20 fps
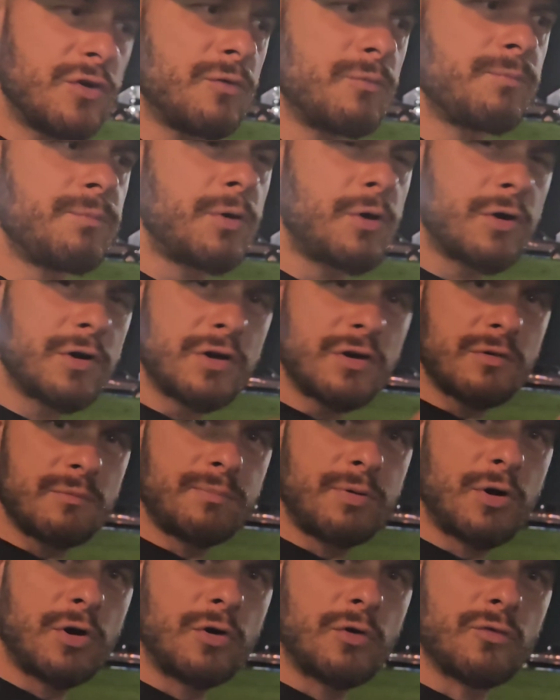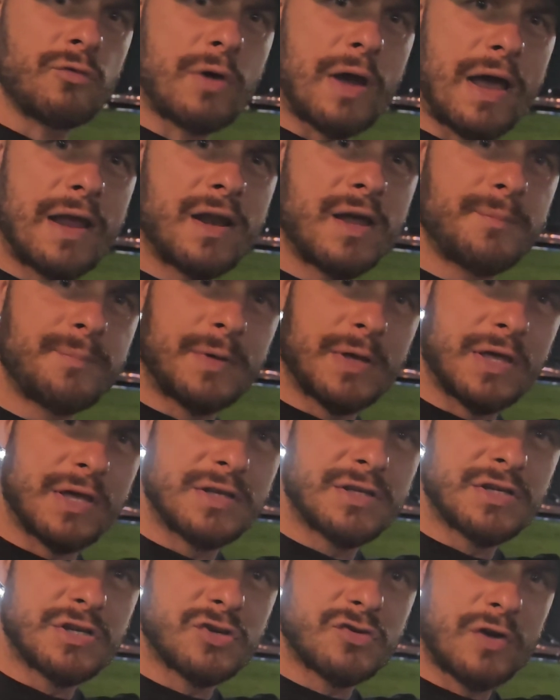pull right up
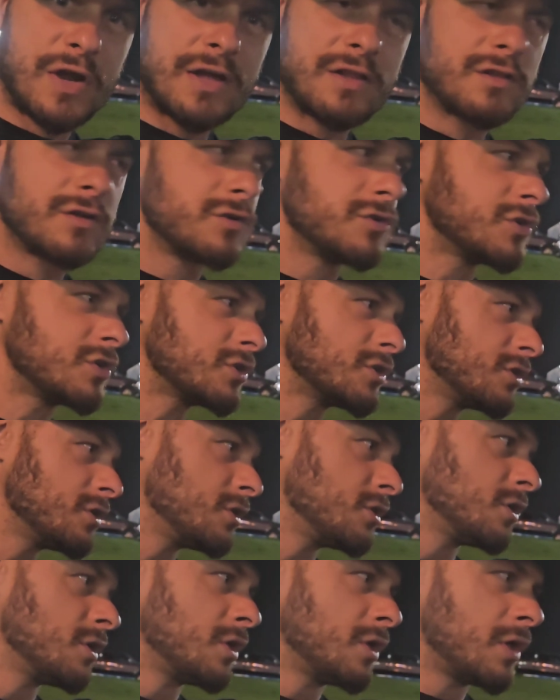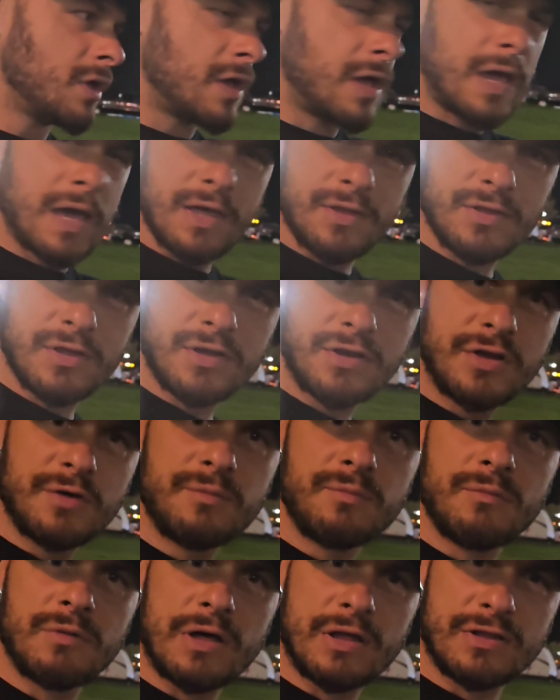against the trailers and then
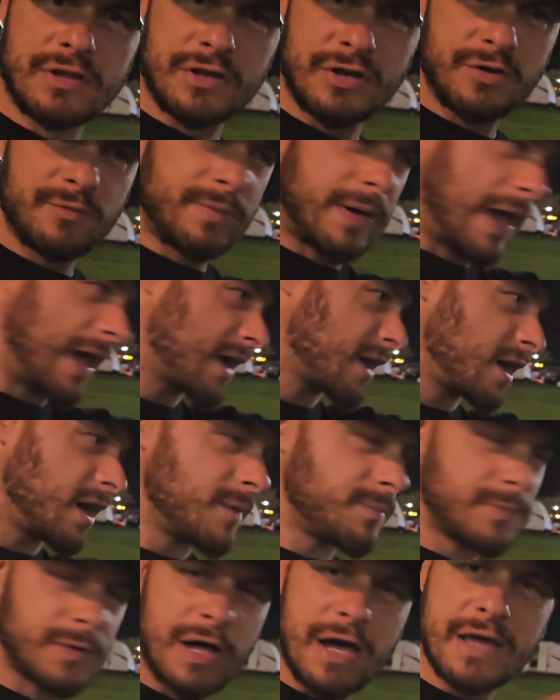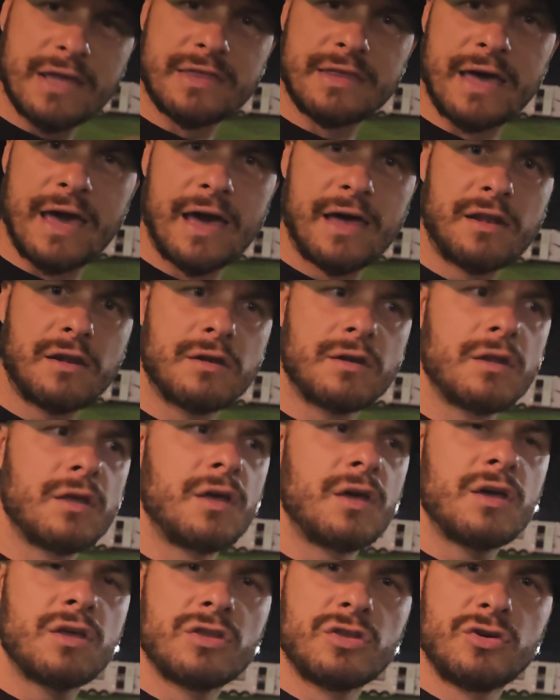you back up like that,
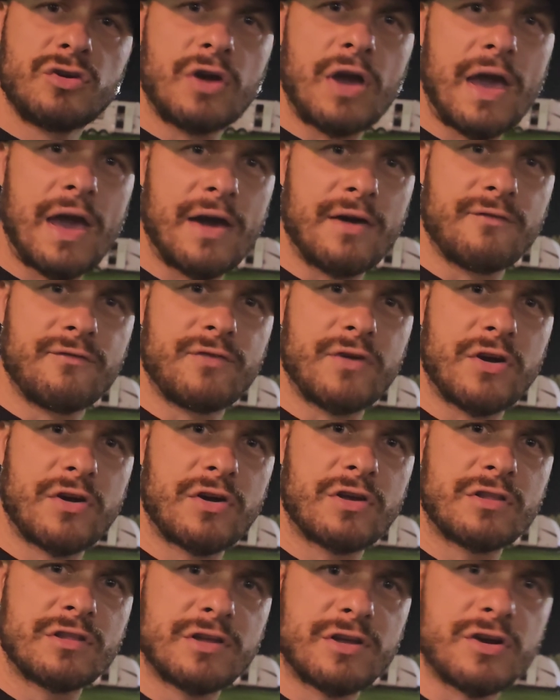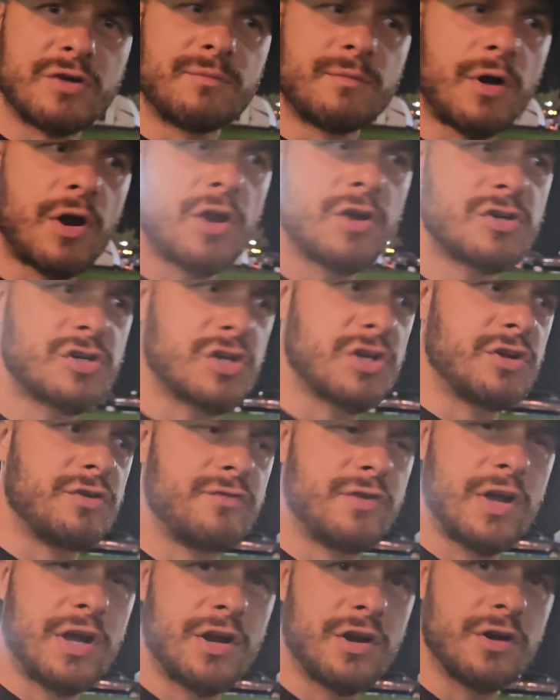you have very little margin of
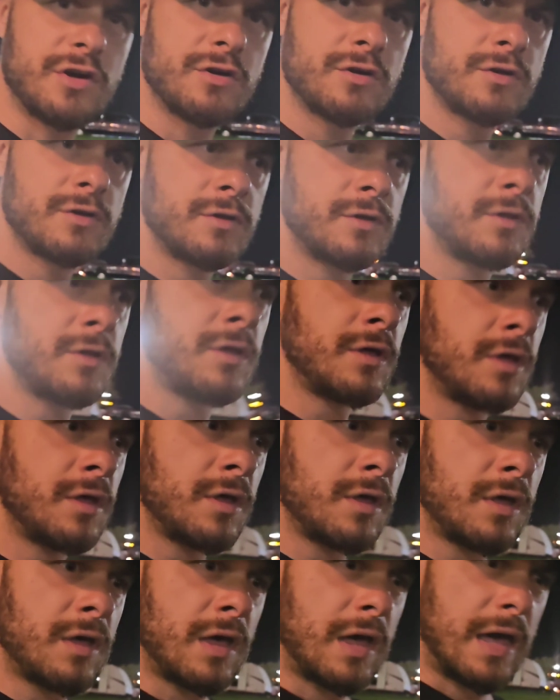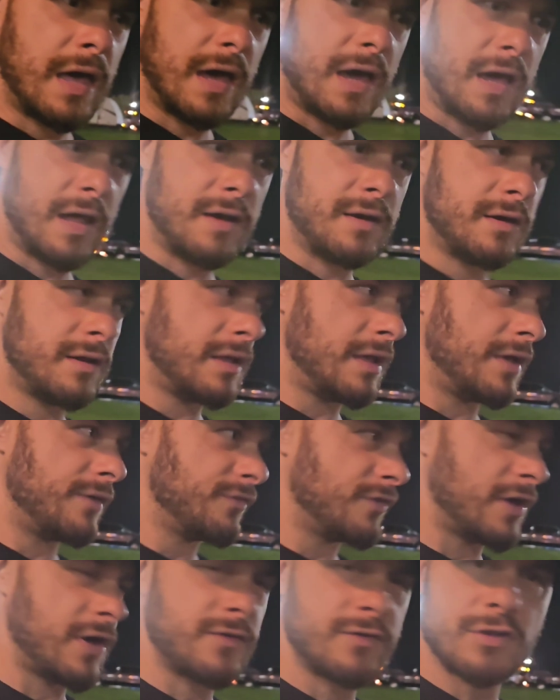error. And if
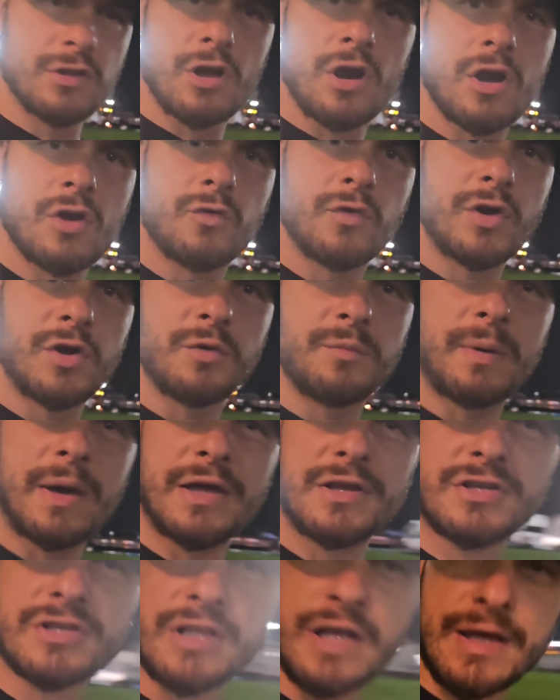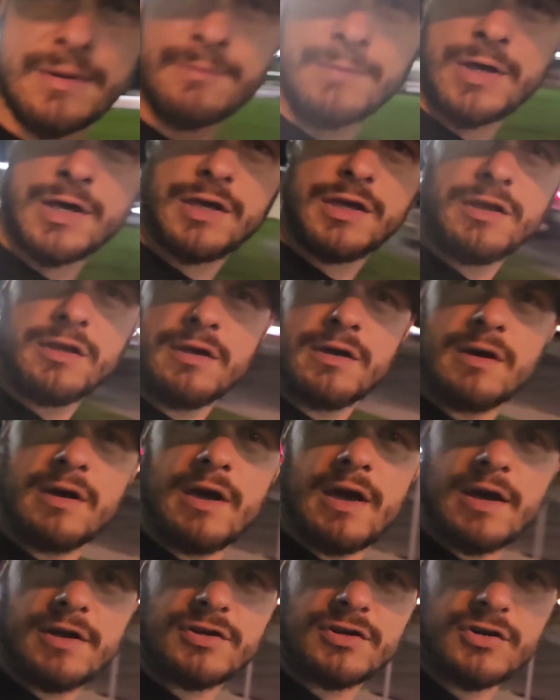you have a long wheelbase like me,
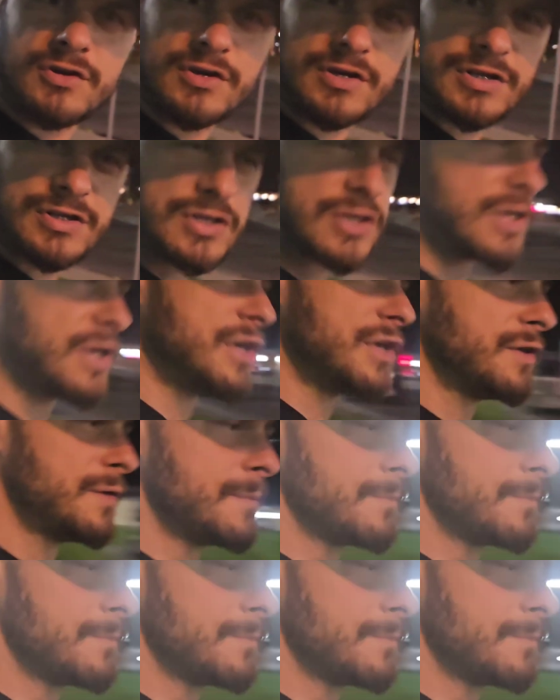as you can see,